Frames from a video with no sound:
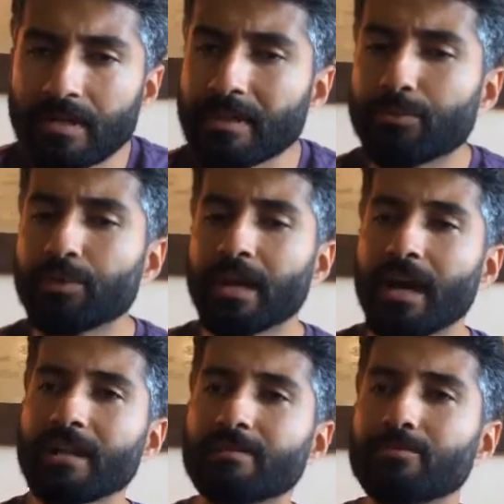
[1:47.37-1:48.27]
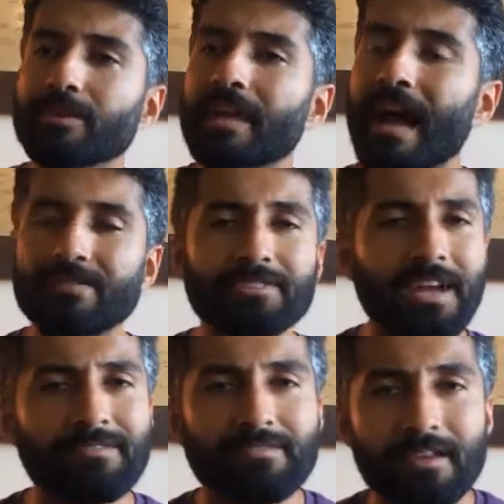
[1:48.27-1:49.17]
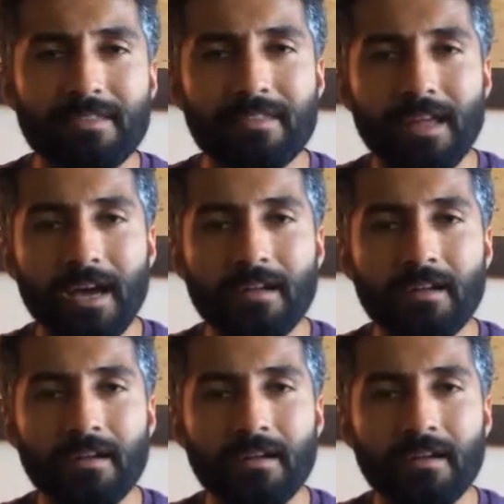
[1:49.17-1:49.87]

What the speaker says: and like we have to have faith in that.